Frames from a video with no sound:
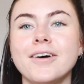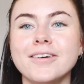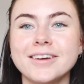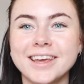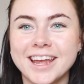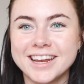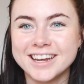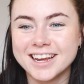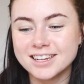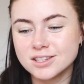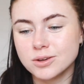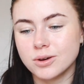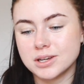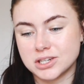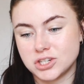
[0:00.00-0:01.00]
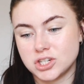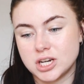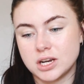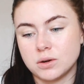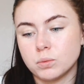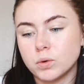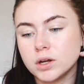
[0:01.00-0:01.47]
Okay, next
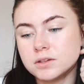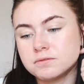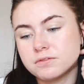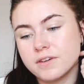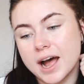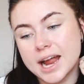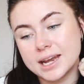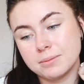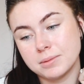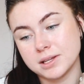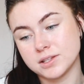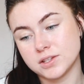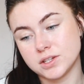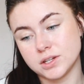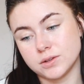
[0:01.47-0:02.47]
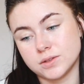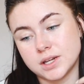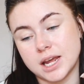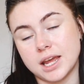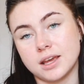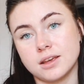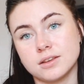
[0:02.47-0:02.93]
question. What vitamins do you
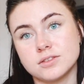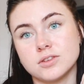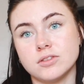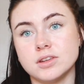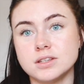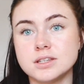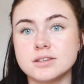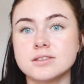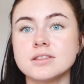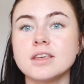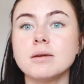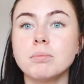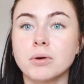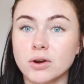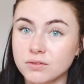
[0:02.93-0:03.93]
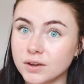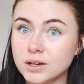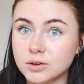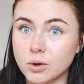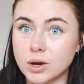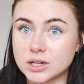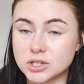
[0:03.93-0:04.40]
take? So this is the
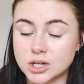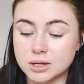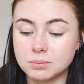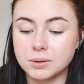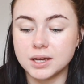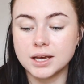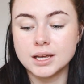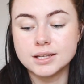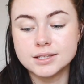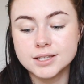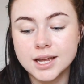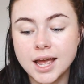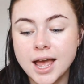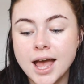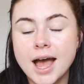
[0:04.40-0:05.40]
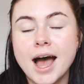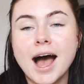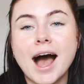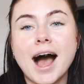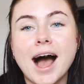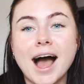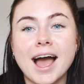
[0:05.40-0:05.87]
perfect question, because
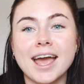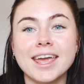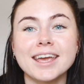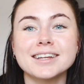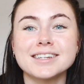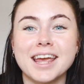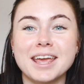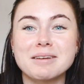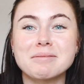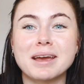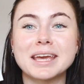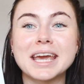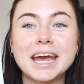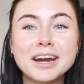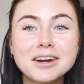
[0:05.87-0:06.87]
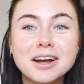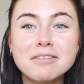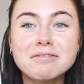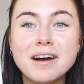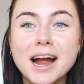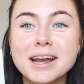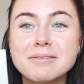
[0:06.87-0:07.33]
I take my
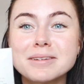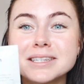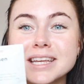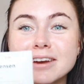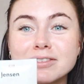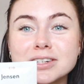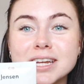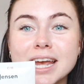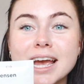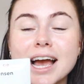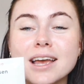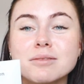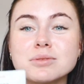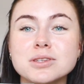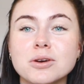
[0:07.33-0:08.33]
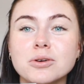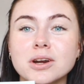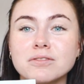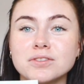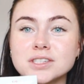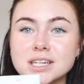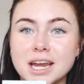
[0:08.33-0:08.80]
Care/of vitamins every day. I am so
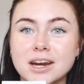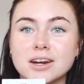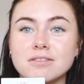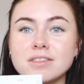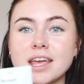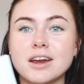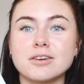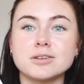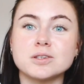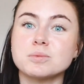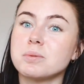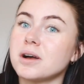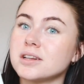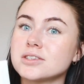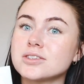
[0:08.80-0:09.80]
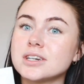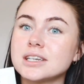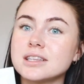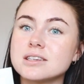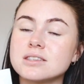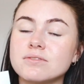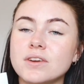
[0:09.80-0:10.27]
grateful to Care/of. They are
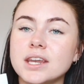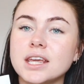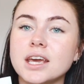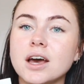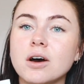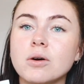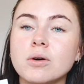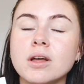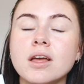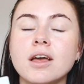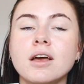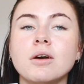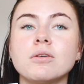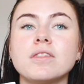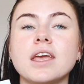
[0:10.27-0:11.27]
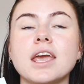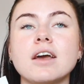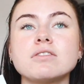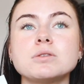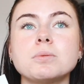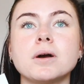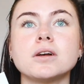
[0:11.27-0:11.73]
sponsoring this video. They
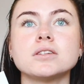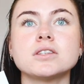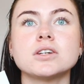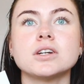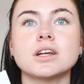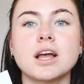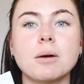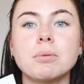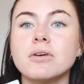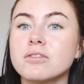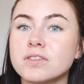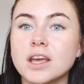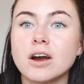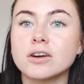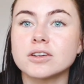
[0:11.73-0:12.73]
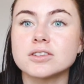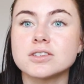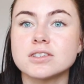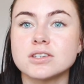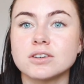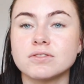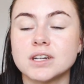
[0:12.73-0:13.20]
have sponsored a couple of the Arnold
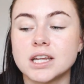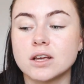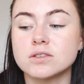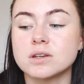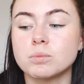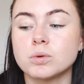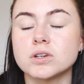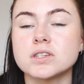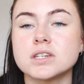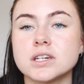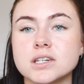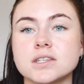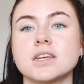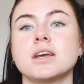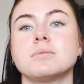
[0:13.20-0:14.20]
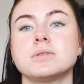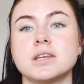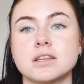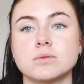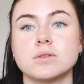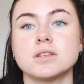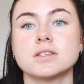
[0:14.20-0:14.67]
Sister videos, and we're seriously
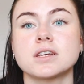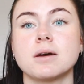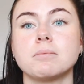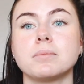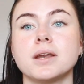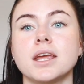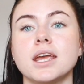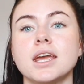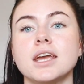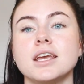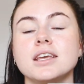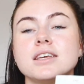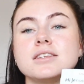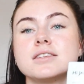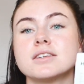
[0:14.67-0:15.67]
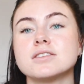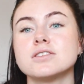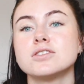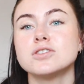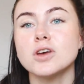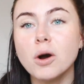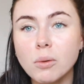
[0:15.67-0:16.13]
obsessed with this company. It is
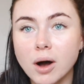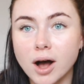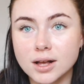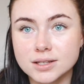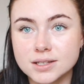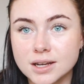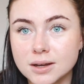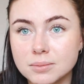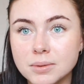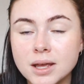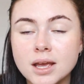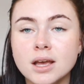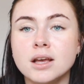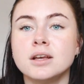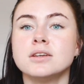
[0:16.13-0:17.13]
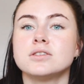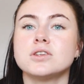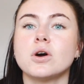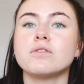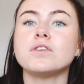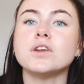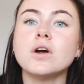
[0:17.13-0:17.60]
so awesome.
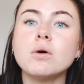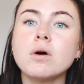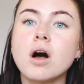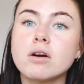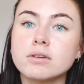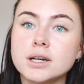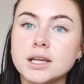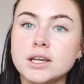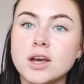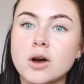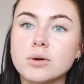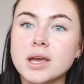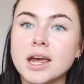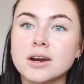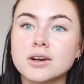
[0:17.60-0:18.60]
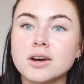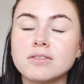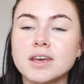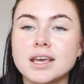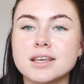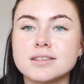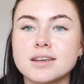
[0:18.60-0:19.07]
So if you don't already know, Care/of
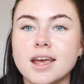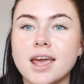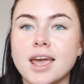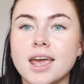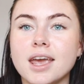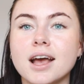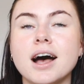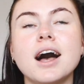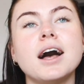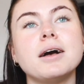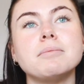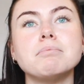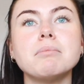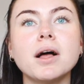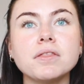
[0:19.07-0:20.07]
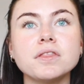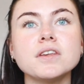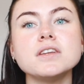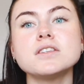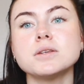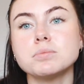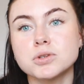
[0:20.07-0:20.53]
is a
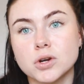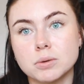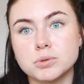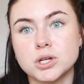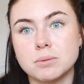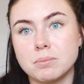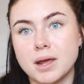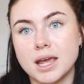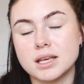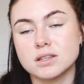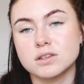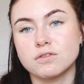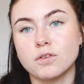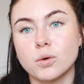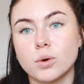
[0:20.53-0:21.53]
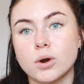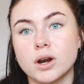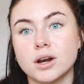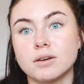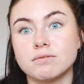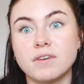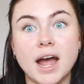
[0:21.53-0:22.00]
monthly subscription base
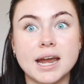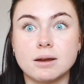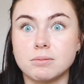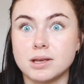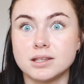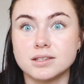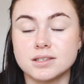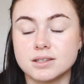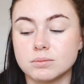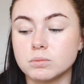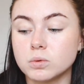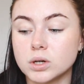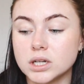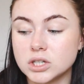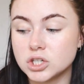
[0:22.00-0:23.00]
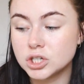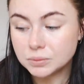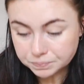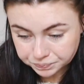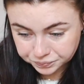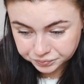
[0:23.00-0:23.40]
for vitamins, which